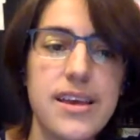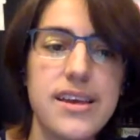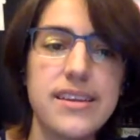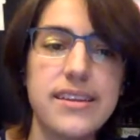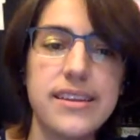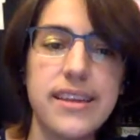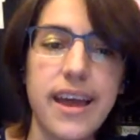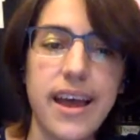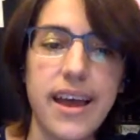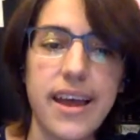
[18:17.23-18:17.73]

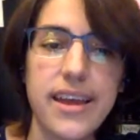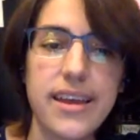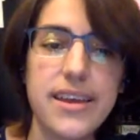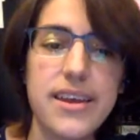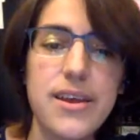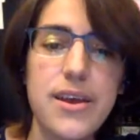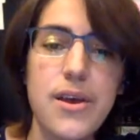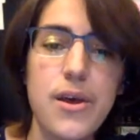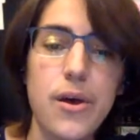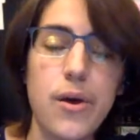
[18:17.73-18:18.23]
Did I
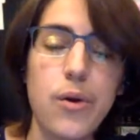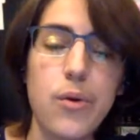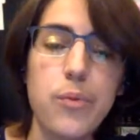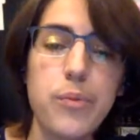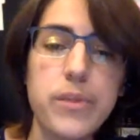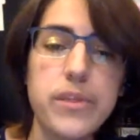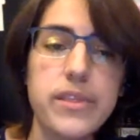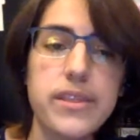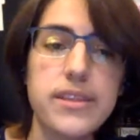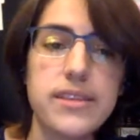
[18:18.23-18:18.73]

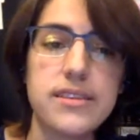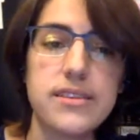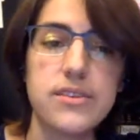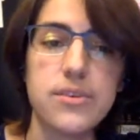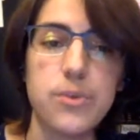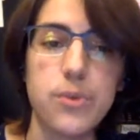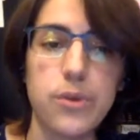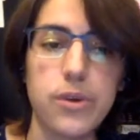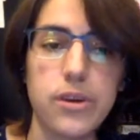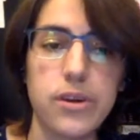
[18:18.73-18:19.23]
open this
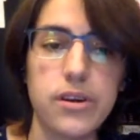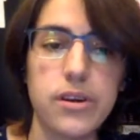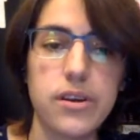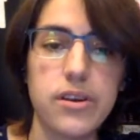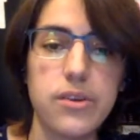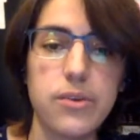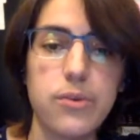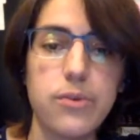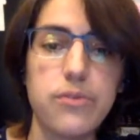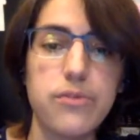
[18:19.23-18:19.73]
door
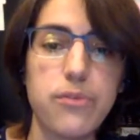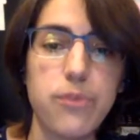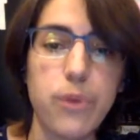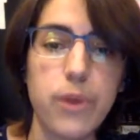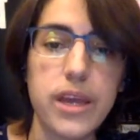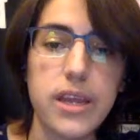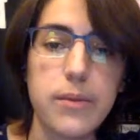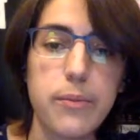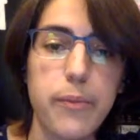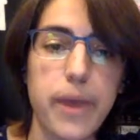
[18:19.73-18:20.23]
to
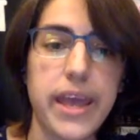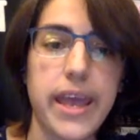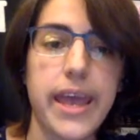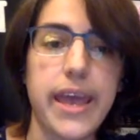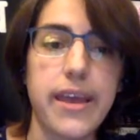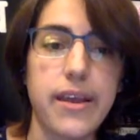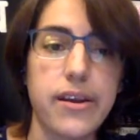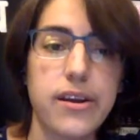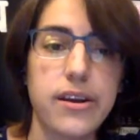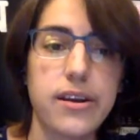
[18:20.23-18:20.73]
avoid my
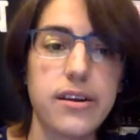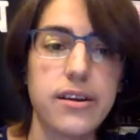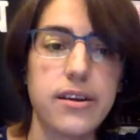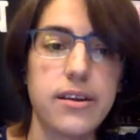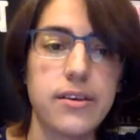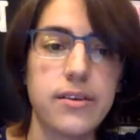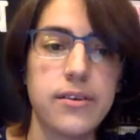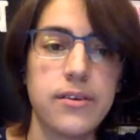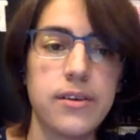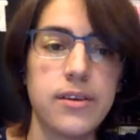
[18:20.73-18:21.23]
anger?
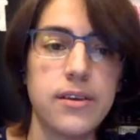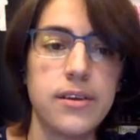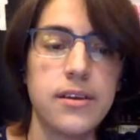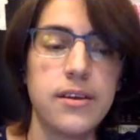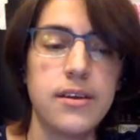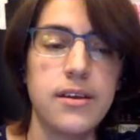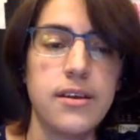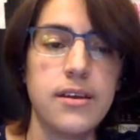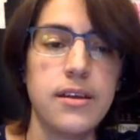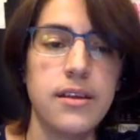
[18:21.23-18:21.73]

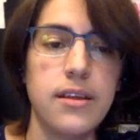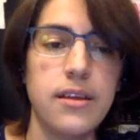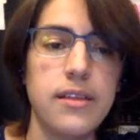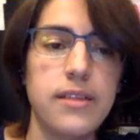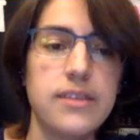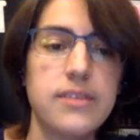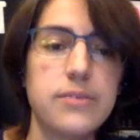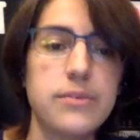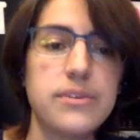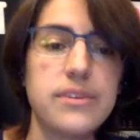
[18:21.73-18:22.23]

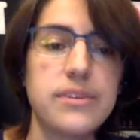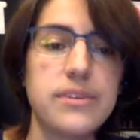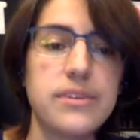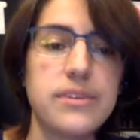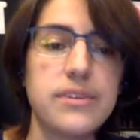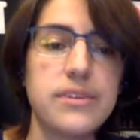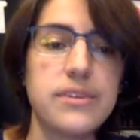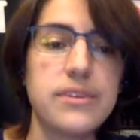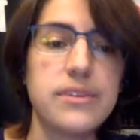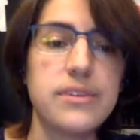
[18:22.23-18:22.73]
This was
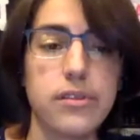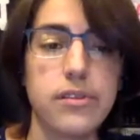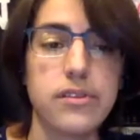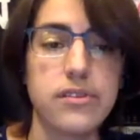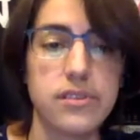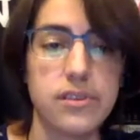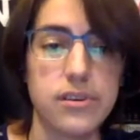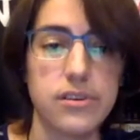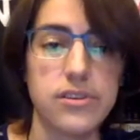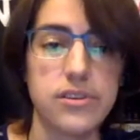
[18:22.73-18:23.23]
after the
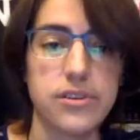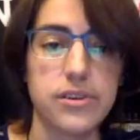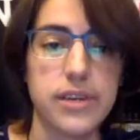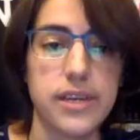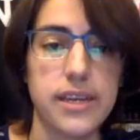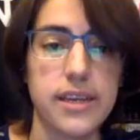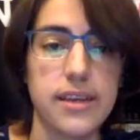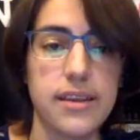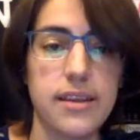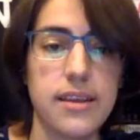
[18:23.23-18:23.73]

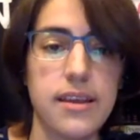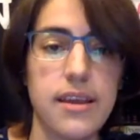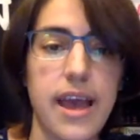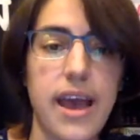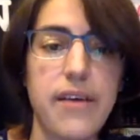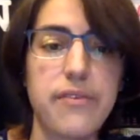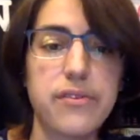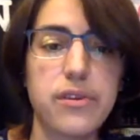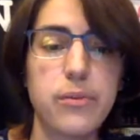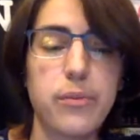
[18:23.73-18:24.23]
surgery,
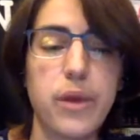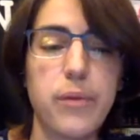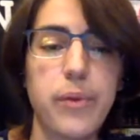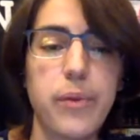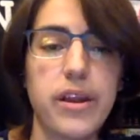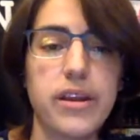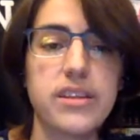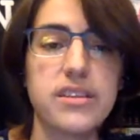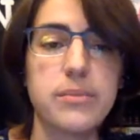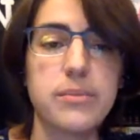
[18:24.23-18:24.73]
after my
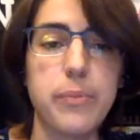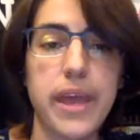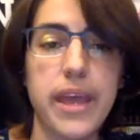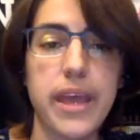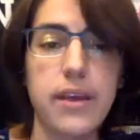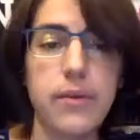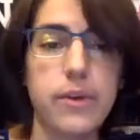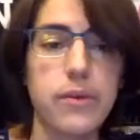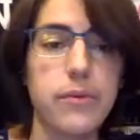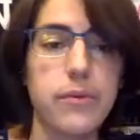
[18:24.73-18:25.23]
parents'
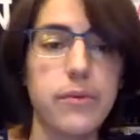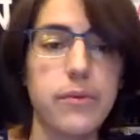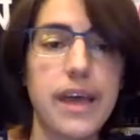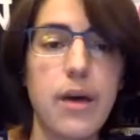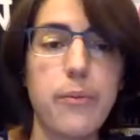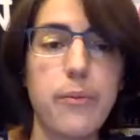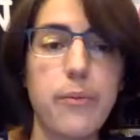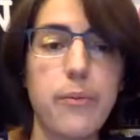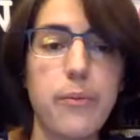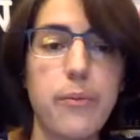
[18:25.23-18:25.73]
banquet
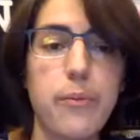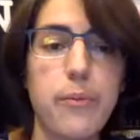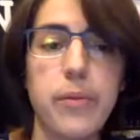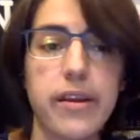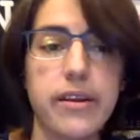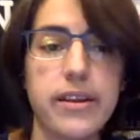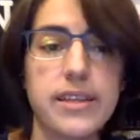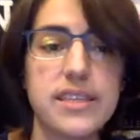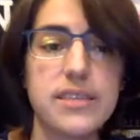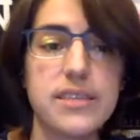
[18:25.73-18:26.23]
without my
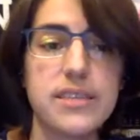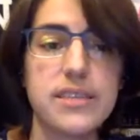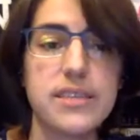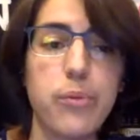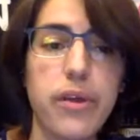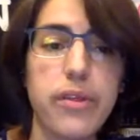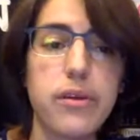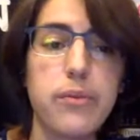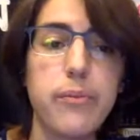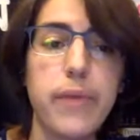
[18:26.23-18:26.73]
parents, my
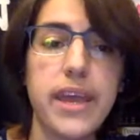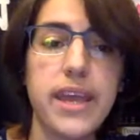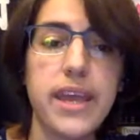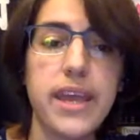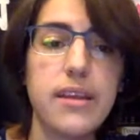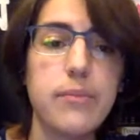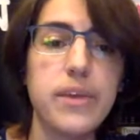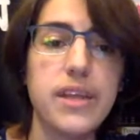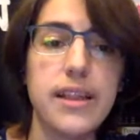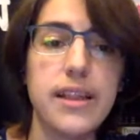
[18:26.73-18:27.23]
brother
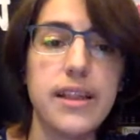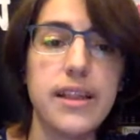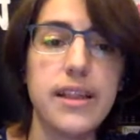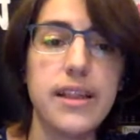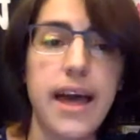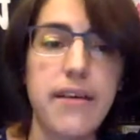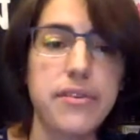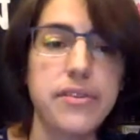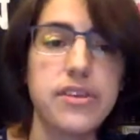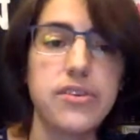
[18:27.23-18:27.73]
making me
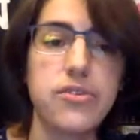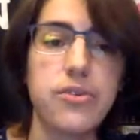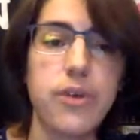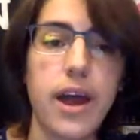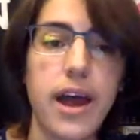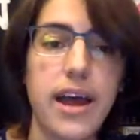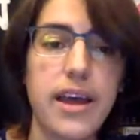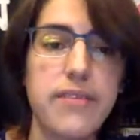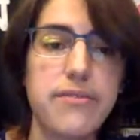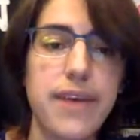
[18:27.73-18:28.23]
laugh on the
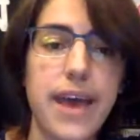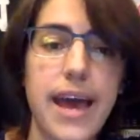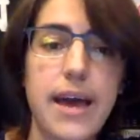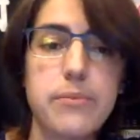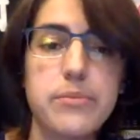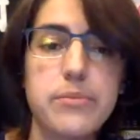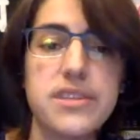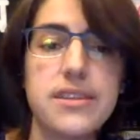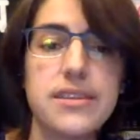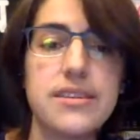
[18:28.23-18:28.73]
drive,
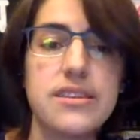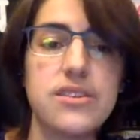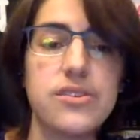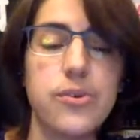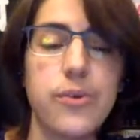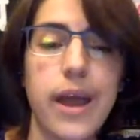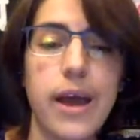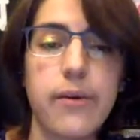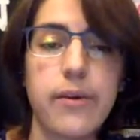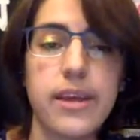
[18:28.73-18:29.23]
absence
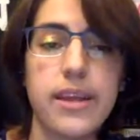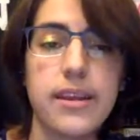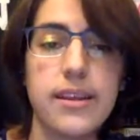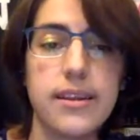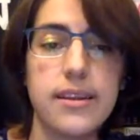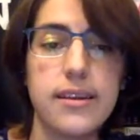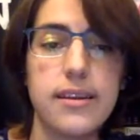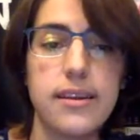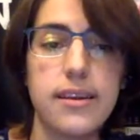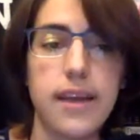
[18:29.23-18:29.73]
drowning
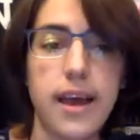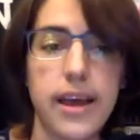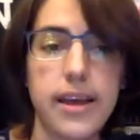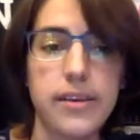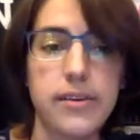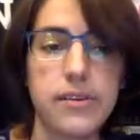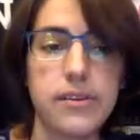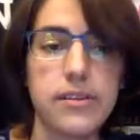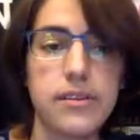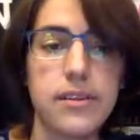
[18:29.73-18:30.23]
in
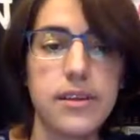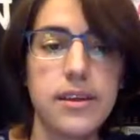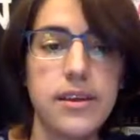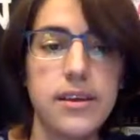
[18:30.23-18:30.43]
denial.